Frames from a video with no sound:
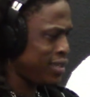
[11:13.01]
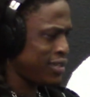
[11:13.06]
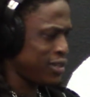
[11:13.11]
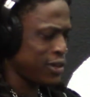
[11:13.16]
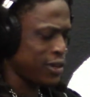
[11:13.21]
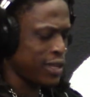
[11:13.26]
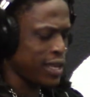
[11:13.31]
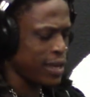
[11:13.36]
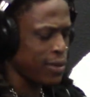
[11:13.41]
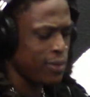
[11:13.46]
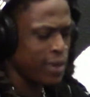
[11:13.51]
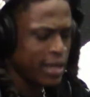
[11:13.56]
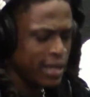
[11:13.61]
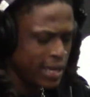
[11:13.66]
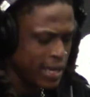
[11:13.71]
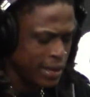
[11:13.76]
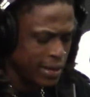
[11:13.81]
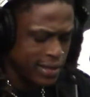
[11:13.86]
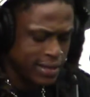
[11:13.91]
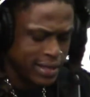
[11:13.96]
So, like, when I
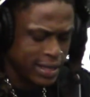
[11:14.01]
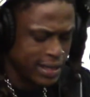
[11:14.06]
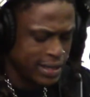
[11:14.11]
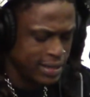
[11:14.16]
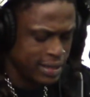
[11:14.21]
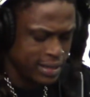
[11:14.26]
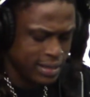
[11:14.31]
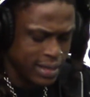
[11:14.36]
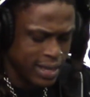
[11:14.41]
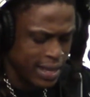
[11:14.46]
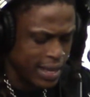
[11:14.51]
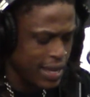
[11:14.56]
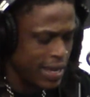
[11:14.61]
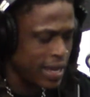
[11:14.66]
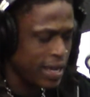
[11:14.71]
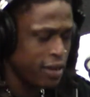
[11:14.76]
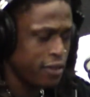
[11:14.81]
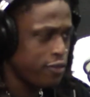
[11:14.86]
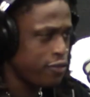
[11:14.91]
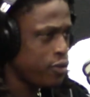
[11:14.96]
came to Texas, like, I
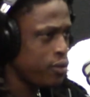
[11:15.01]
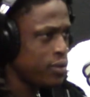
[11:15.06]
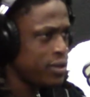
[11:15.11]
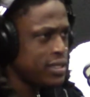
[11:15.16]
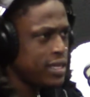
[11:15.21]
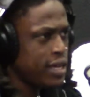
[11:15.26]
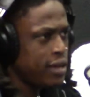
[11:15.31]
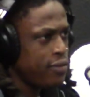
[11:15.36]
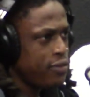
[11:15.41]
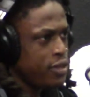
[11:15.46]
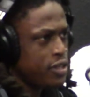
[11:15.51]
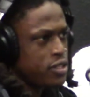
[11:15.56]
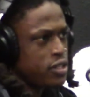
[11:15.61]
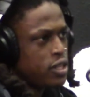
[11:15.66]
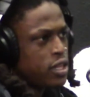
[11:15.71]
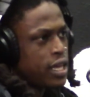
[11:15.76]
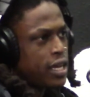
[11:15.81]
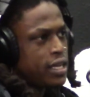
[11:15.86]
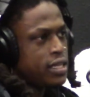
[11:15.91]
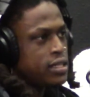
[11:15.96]
got influenced heavy. So,
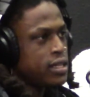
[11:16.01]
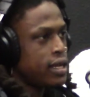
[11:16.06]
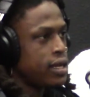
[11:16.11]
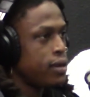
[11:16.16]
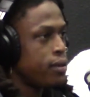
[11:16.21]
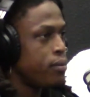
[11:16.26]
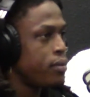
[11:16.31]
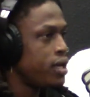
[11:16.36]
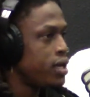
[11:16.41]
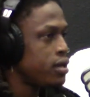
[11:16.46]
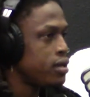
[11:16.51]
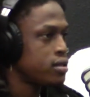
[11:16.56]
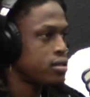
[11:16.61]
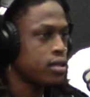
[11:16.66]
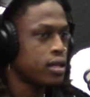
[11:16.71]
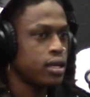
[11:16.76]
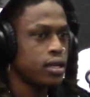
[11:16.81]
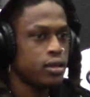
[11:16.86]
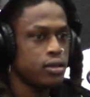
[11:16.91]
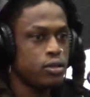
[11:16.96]
like, it's like a mix.
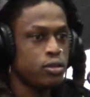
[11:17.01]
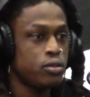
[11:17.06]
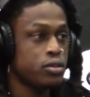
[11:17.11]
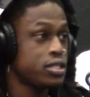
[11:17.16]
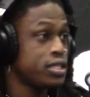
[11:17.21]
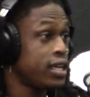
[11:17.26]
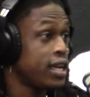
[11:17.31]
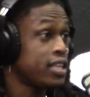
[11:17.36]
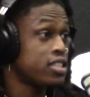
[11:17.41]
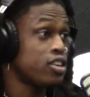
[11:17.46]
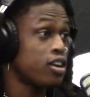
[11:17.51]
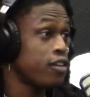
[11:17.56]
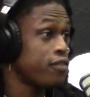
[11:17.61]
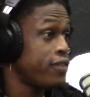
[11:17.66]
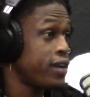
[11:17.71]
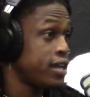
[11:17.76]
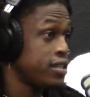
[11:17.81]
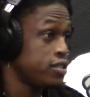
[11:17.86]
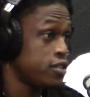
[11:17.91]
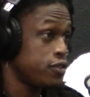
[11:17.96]
Like, you can see I talk
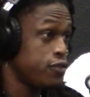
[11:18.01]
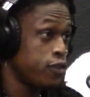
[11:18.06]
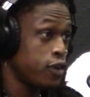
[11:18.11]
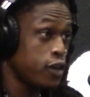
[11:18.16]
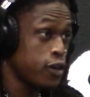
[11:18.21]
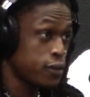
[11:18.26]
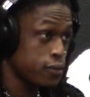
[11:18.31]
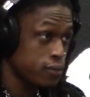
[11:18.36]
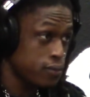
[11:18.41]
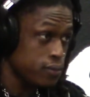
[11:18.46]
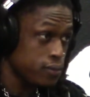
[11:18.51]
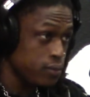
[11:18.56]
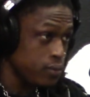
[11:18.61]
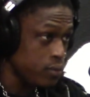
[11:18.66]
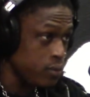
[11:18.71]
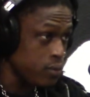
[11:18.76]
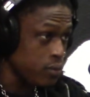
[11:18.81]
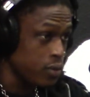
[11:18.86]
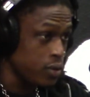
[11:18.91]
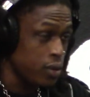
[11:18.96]
fast as fuck.
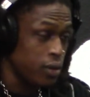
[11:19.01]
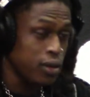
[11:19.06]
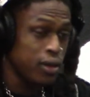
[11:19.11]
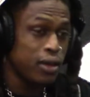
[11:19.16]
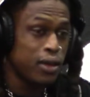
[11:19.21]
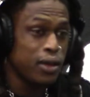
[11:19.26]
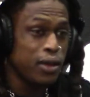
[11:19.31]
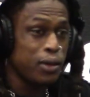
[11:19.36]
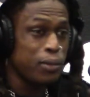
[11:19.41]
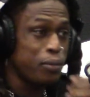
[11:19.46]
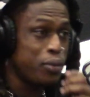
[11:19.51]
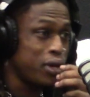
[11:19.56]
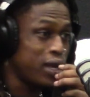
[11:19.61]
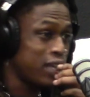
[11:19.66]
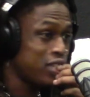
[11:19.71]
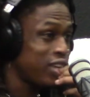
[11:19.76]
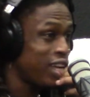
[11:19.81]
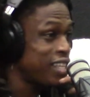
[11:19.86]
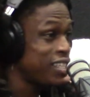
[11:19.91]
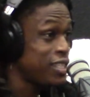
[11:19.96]
But I
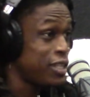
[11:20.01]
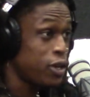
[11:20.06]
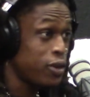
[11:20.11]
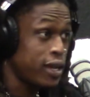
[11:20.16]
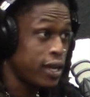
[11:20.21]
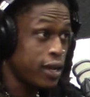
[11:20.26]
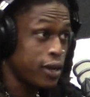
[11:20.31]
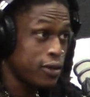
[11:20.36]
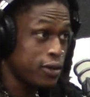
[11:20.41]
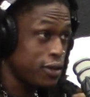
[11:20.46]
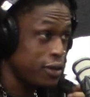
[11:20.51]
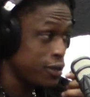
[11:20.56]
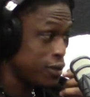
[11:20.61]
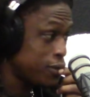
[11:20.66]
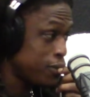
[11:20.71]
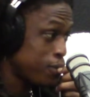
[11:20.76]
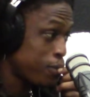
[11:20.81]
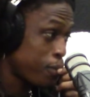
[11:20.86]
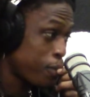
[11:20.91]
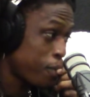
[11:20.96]
try to slow down
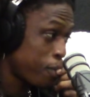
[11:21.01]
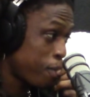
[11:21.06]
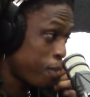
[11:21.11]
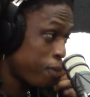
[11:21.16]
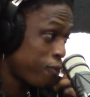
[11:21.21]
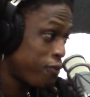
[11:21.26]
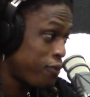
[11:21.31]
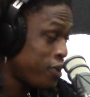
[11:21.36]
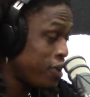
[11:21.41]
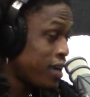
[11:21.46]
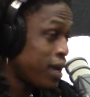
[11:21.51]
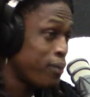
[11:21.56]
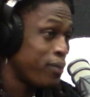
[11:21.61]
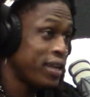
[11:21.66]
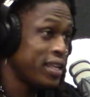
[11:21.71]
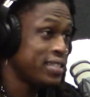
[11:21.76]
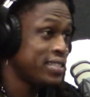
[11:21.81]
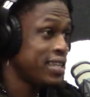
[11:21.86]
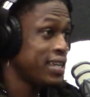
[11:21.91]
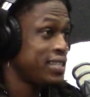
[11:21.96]
because, I've been
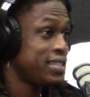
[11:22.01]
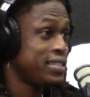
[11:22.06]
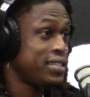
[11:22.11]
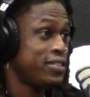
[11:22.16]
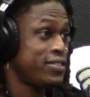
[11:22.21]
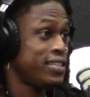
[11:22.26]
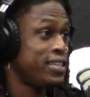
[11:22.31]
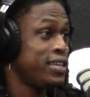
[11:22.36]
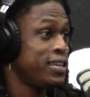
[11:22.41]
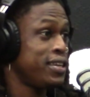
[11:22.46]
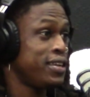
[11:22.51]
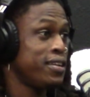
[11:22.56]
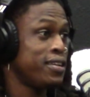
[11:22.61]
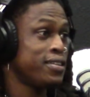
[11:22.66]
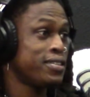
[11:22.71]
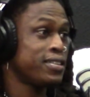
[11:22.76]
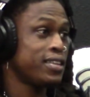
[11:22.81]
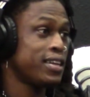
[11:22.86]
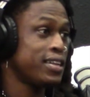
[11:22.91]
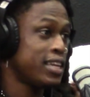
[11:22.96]
in Texas since 10
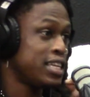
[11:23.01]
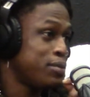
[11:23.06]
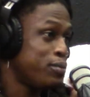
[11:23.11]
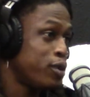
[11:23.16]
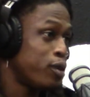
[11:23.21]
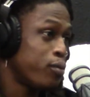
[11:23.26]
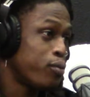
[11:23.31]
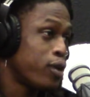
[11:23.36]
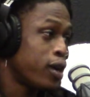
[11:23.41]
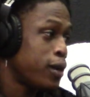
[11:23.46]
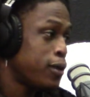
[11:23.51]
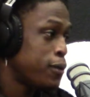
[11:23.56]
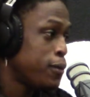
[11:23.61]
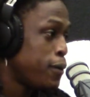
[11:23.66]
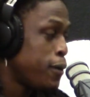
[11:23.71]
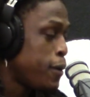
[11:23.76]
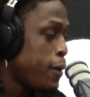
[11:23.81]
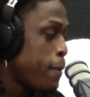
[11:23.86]
years. Like, that's been a problem.